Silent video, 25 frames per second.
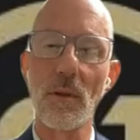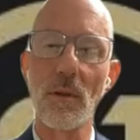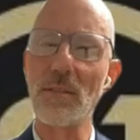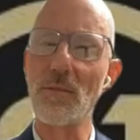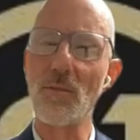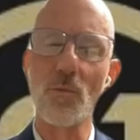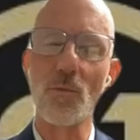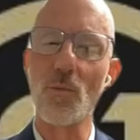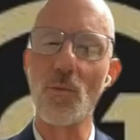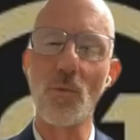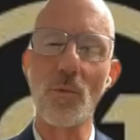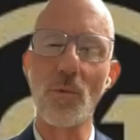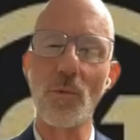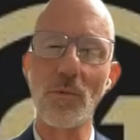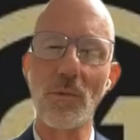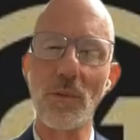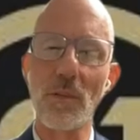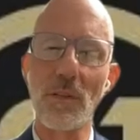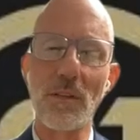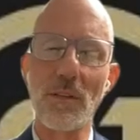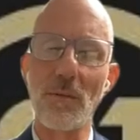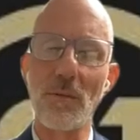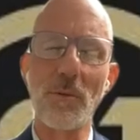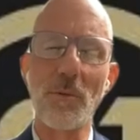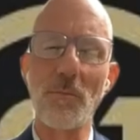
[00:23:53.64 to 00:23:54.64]

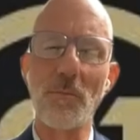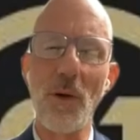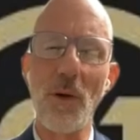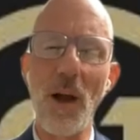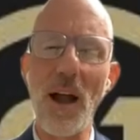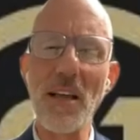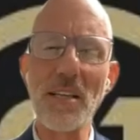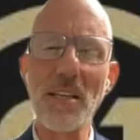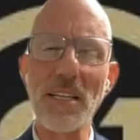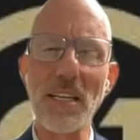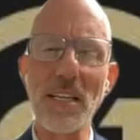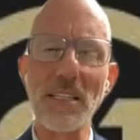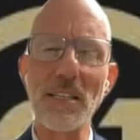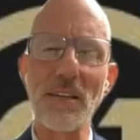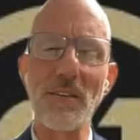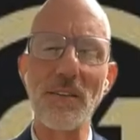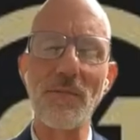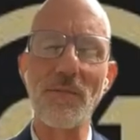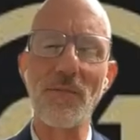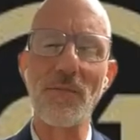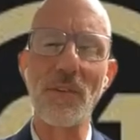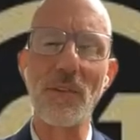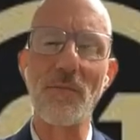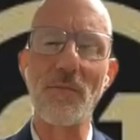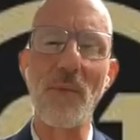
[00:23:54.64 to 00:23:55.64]
The process
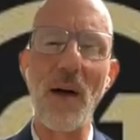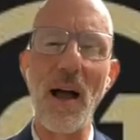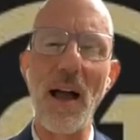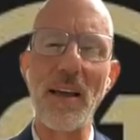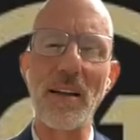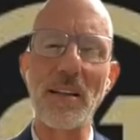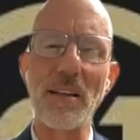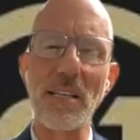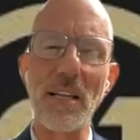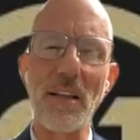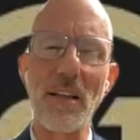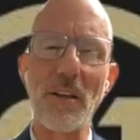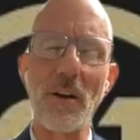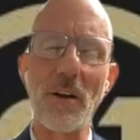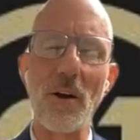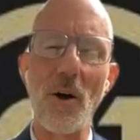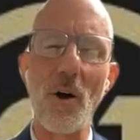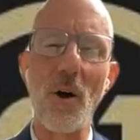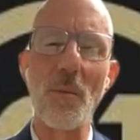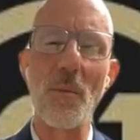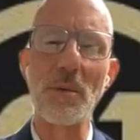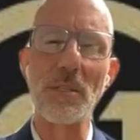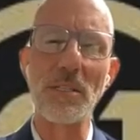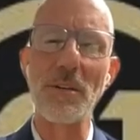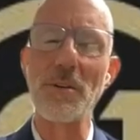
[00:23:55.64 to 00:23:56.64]
of buying and selling a
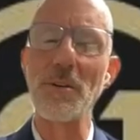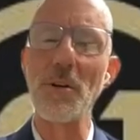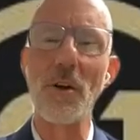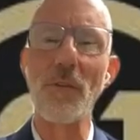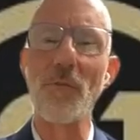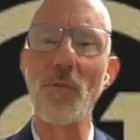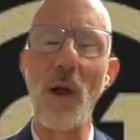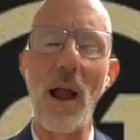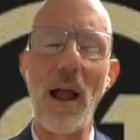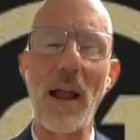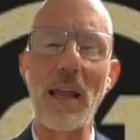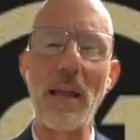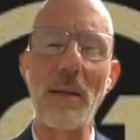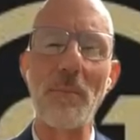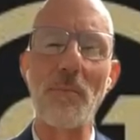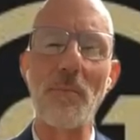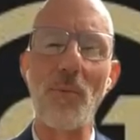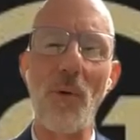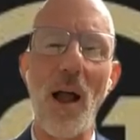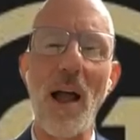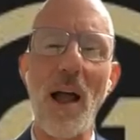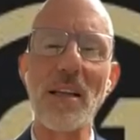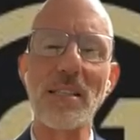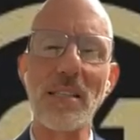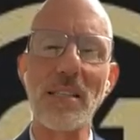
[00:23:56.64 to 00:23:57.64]
home is a nerve wracking
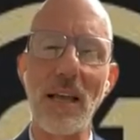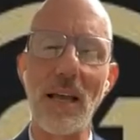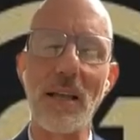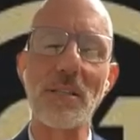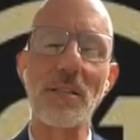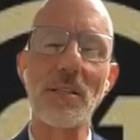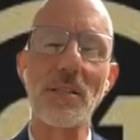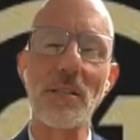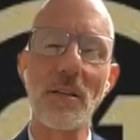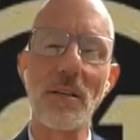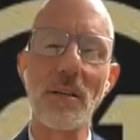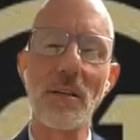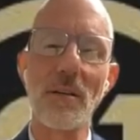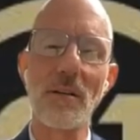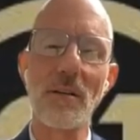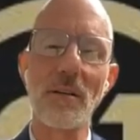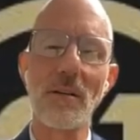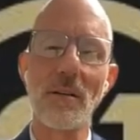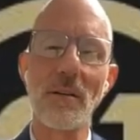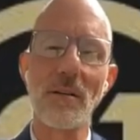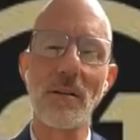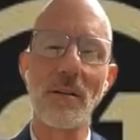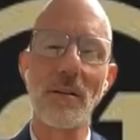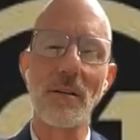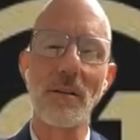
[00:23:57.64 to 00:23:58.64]
process.
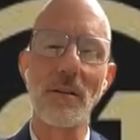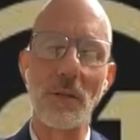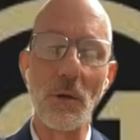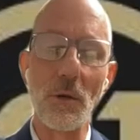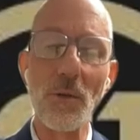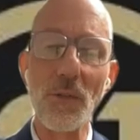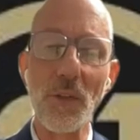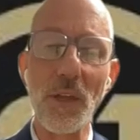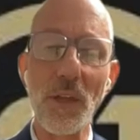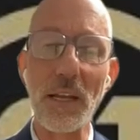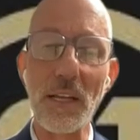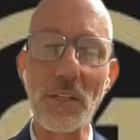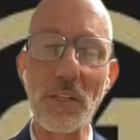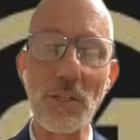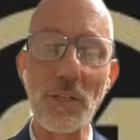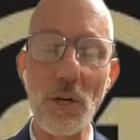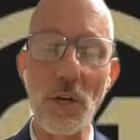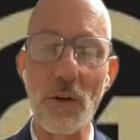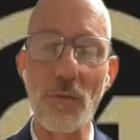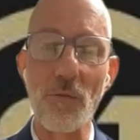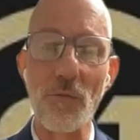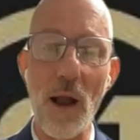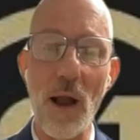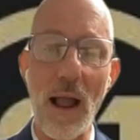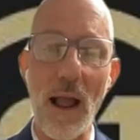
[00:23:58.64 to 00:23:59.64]
You think it's
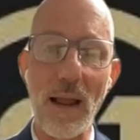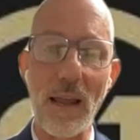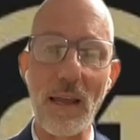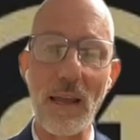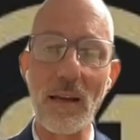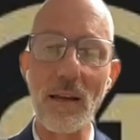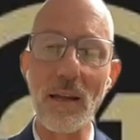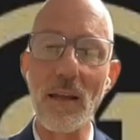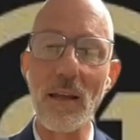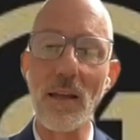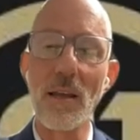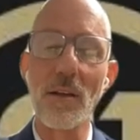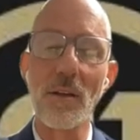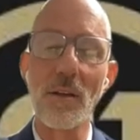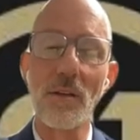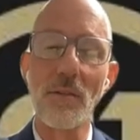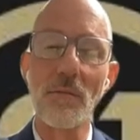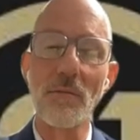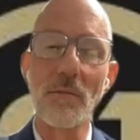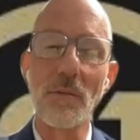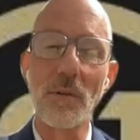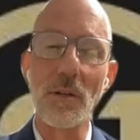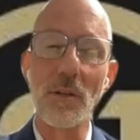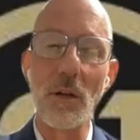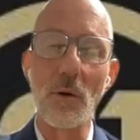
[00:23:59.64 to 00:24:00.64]
nerve wracking.
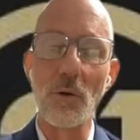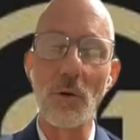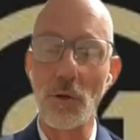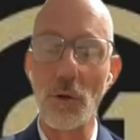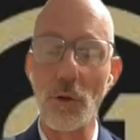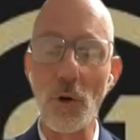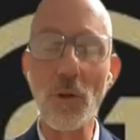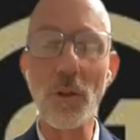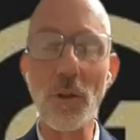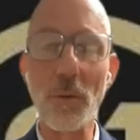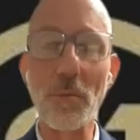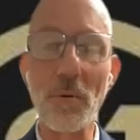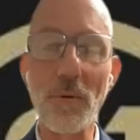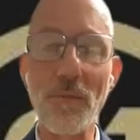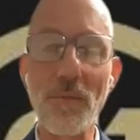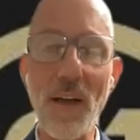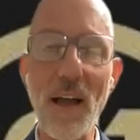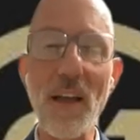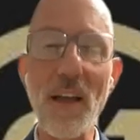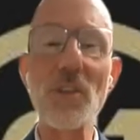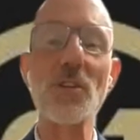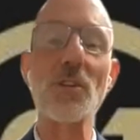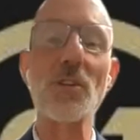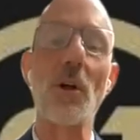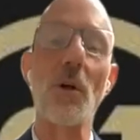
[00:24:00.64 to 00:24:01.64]
You know, you're the
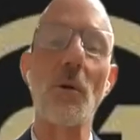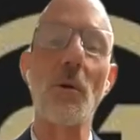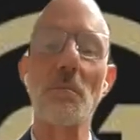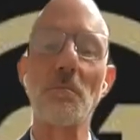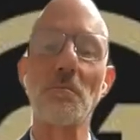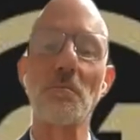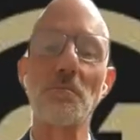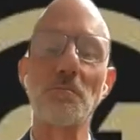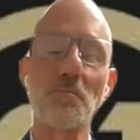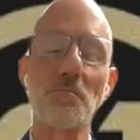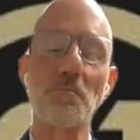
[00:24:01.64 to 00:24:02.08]
professional.